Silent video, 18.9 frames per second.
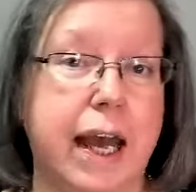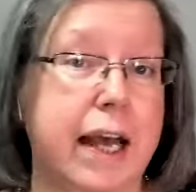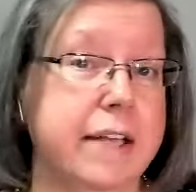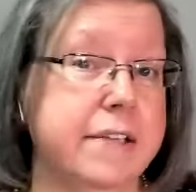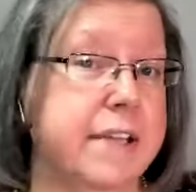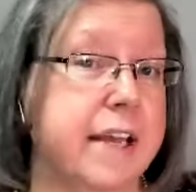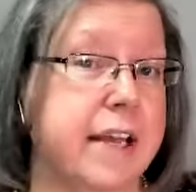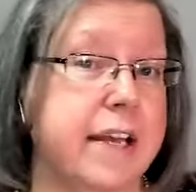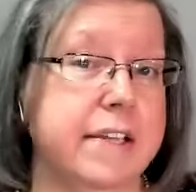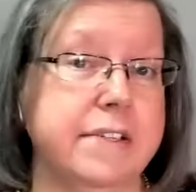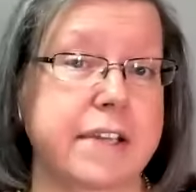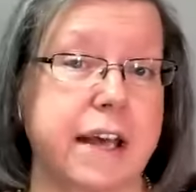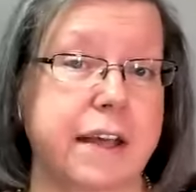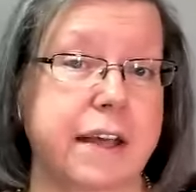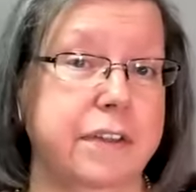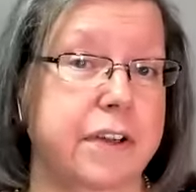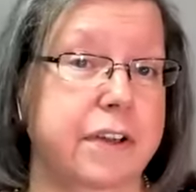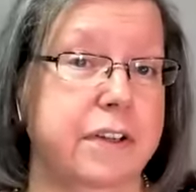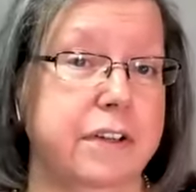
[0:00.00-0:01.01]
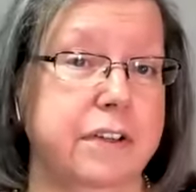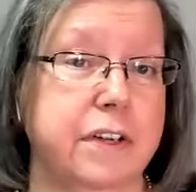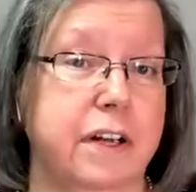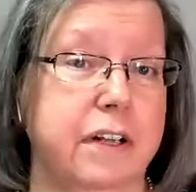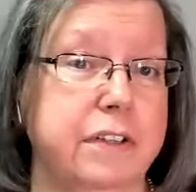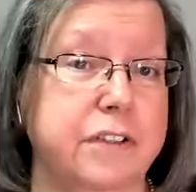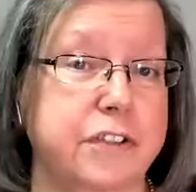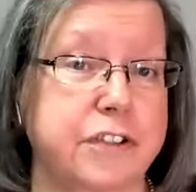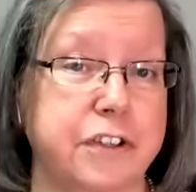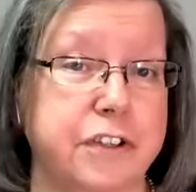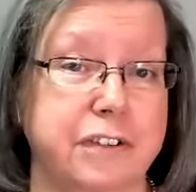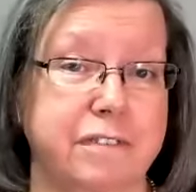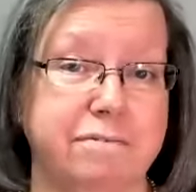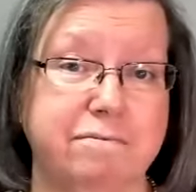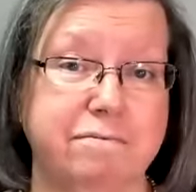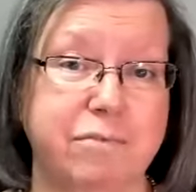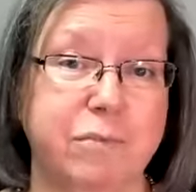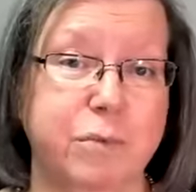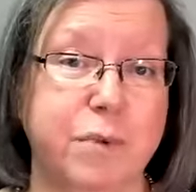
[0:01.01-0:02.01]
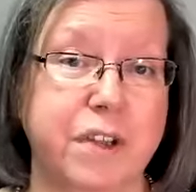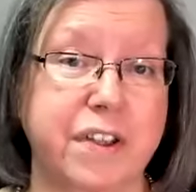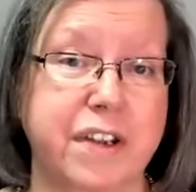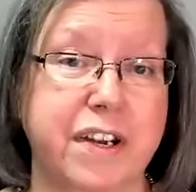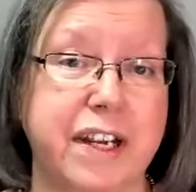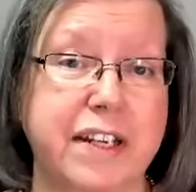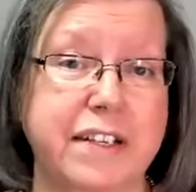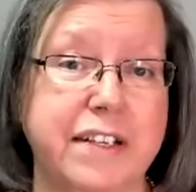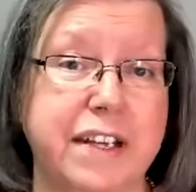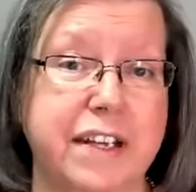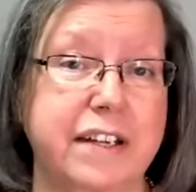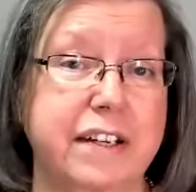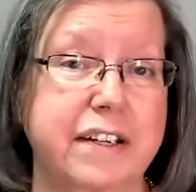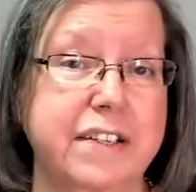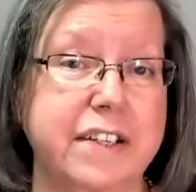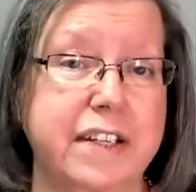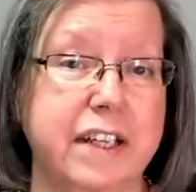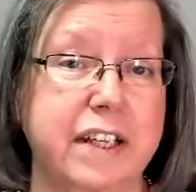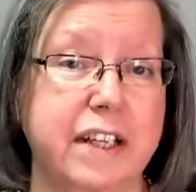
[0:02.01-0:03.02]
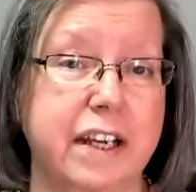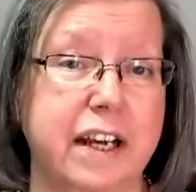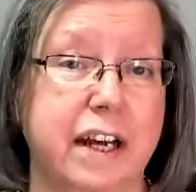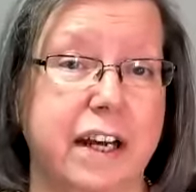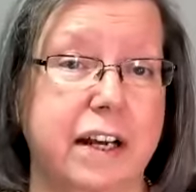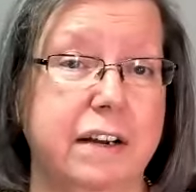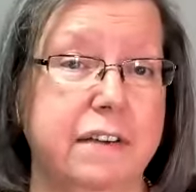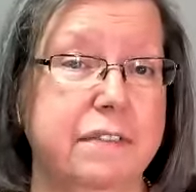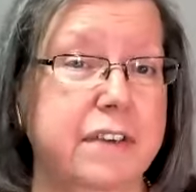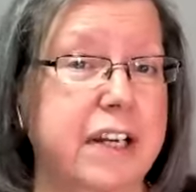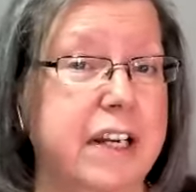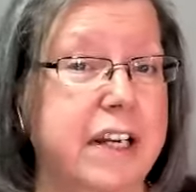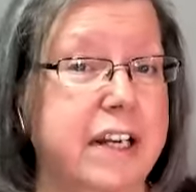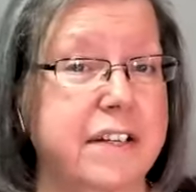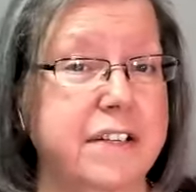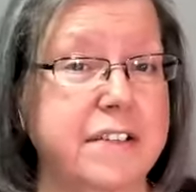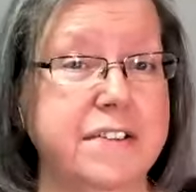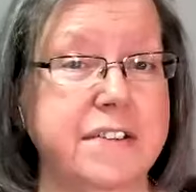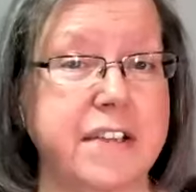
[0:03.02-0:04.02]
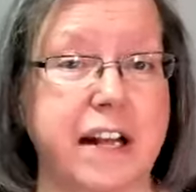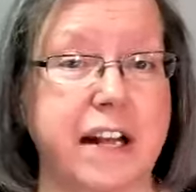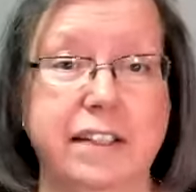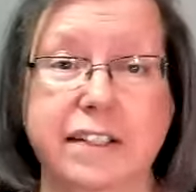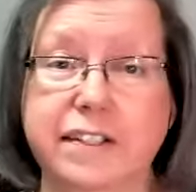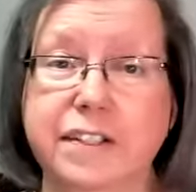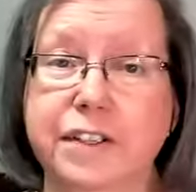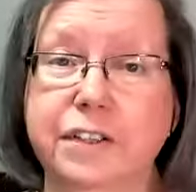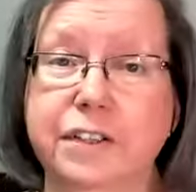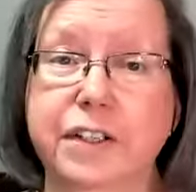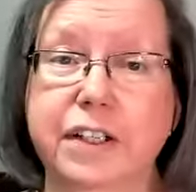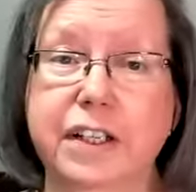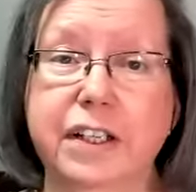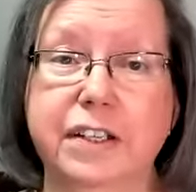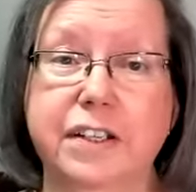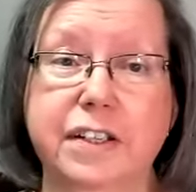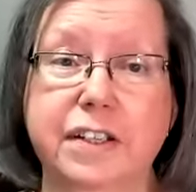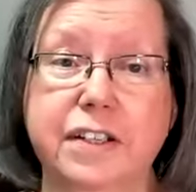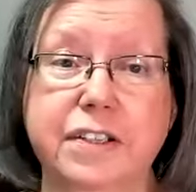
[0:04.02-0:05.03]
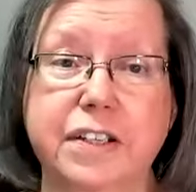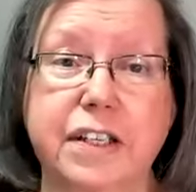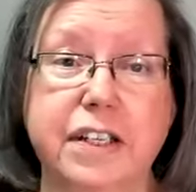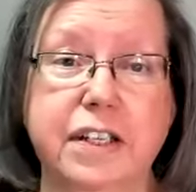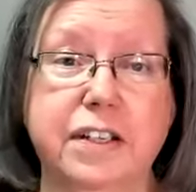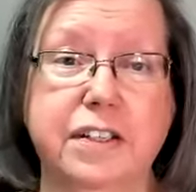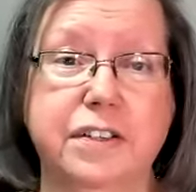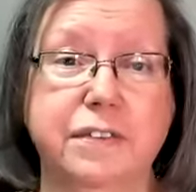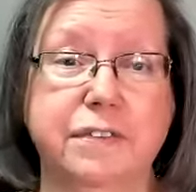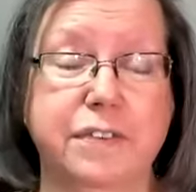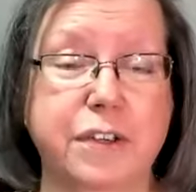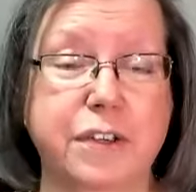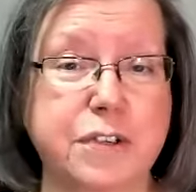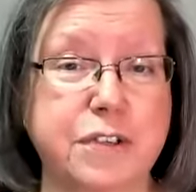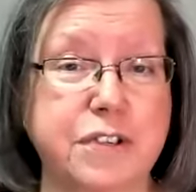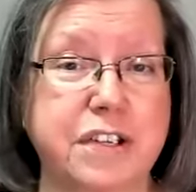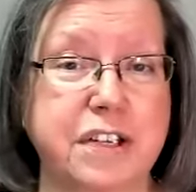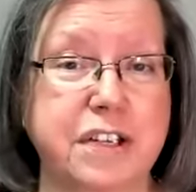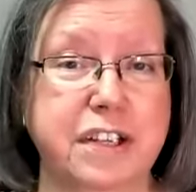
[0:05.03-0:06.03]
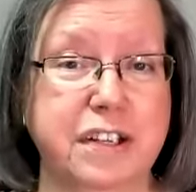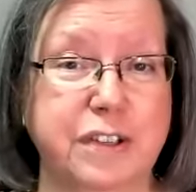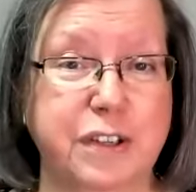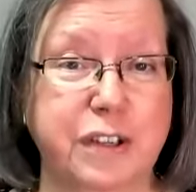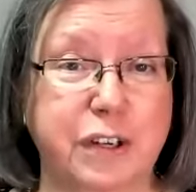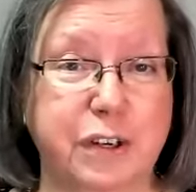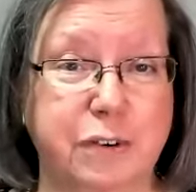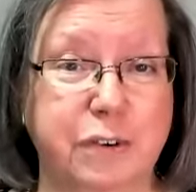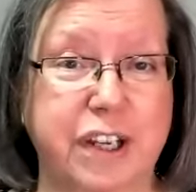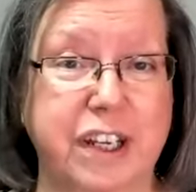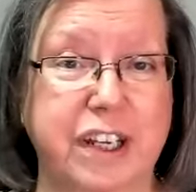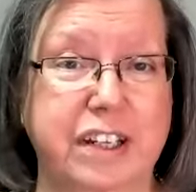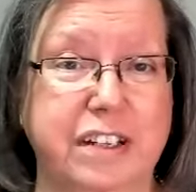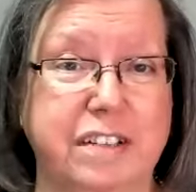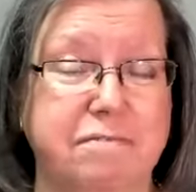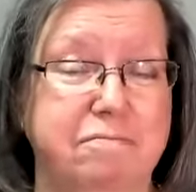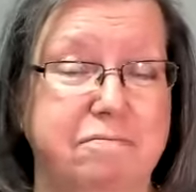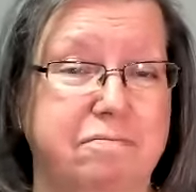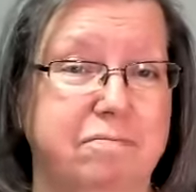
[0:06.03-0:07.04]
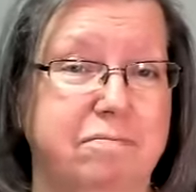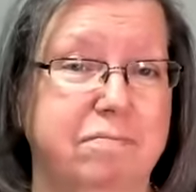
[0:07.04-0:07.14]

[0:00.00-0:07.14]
as has ethical culture with an identity of solidarity in the deed, diversity in the creed.